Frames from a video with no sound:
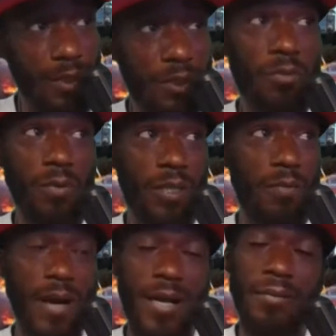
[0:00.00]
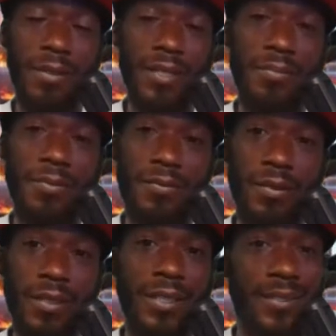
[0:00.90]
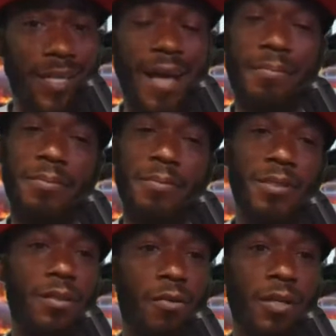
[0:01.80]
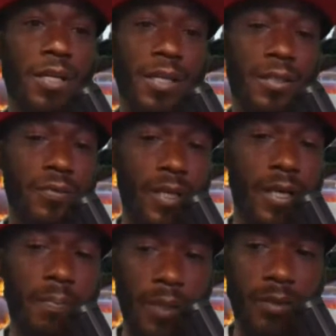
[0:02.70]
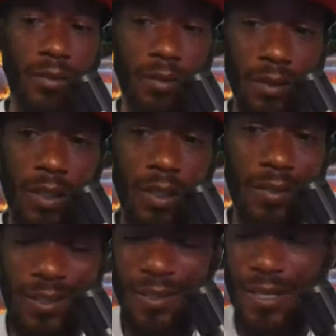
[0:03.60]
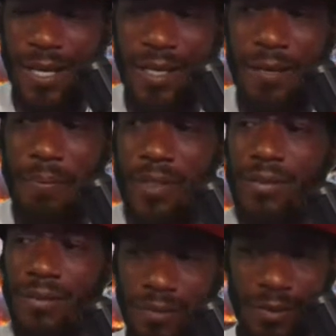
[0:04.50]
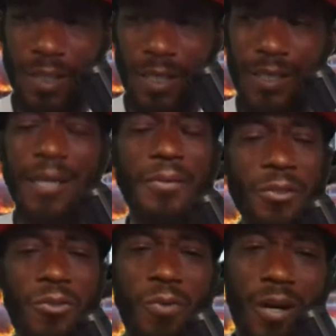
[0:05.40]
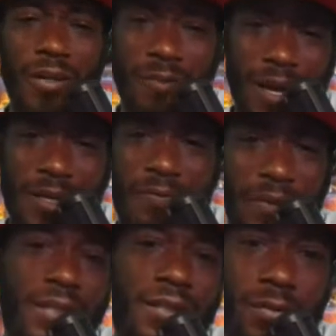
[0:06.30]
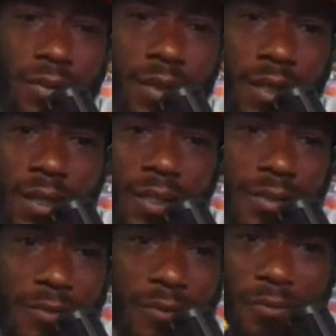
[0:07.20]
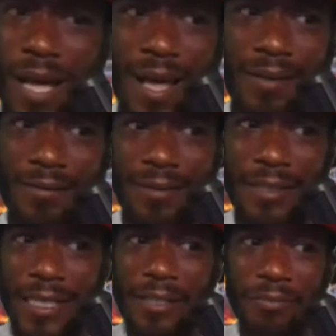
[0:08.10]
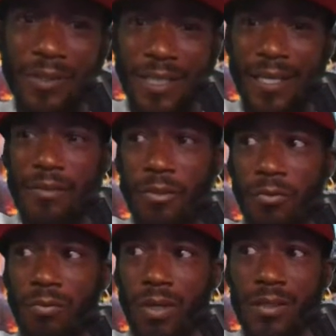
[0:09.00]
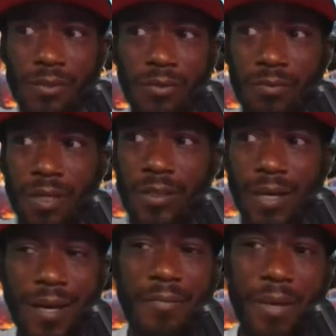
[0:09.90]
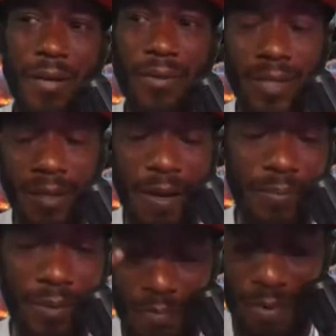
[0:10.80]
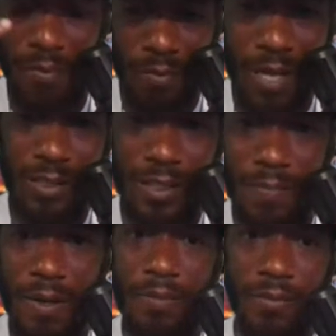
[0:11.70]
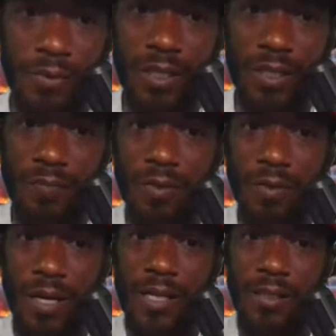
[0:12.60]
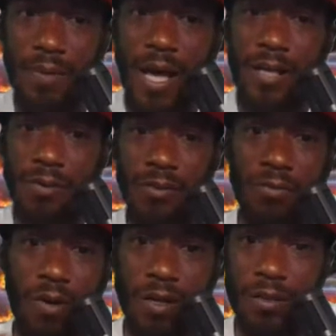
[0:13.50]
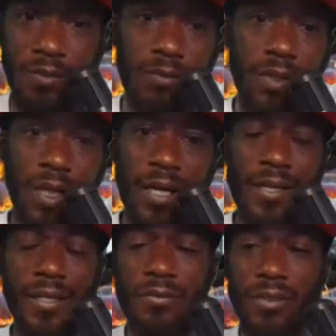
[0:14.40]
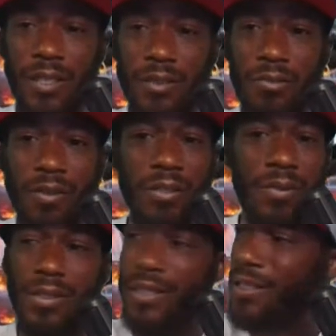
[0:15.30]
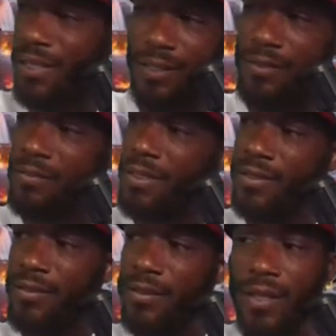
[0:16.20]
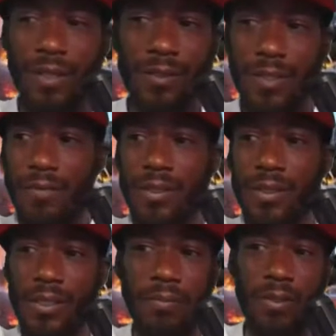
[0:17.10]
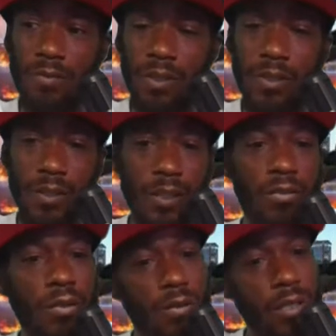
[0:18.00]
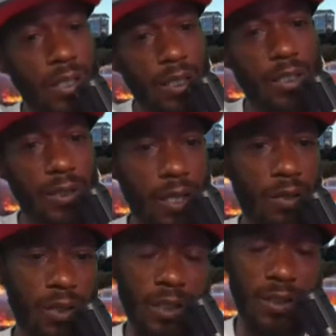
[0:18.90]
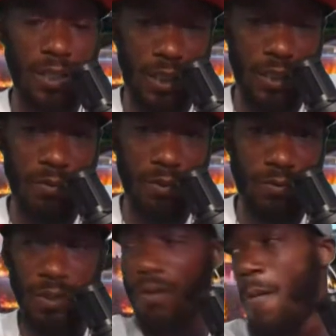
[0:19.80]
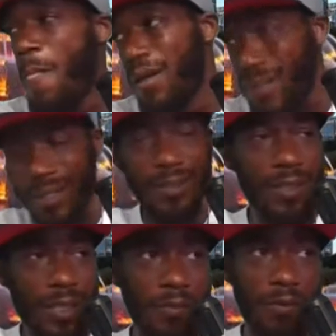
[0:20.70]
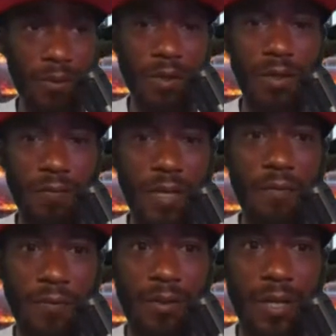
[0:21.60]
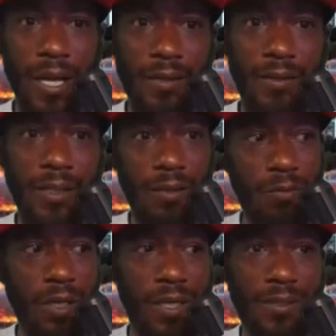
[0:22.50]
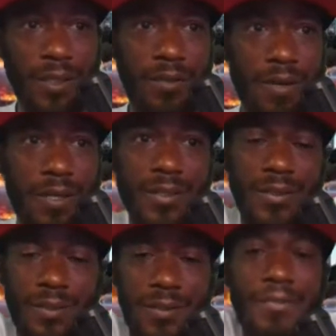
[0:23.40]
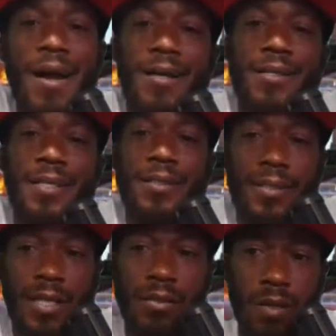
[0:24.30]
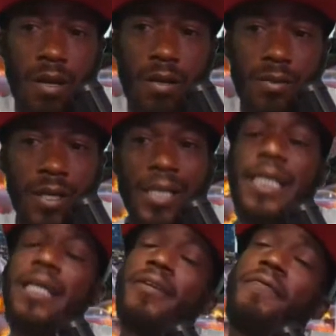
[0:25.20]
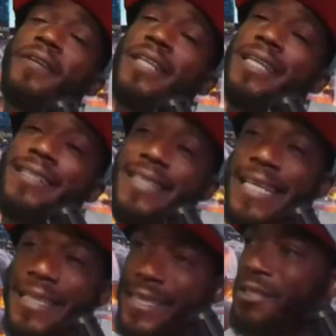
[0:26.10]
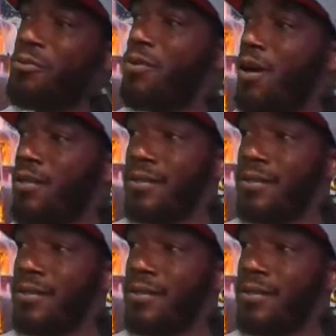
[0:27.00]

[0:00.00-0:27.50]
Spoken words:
You won the battle, but let's be real. Like, stop going at niggas for their opinion. Nigga had their opinion. Like, when you was walking around the venue, you had niggas was saying 2-1, 2-1. I remember I remember watching Hip Hop Is Real interview right after the battle when you was walking through and niggas was saying 2-1. You weren't telling none of them niggas they wasn't keeping it real. Then you go on here and say, oh, niggas ain't keeping it real. Niggas is keeping it real if they feel like he won that second round. Niggas you acting like niggas saying you lost. Even if a nigga did think you lost,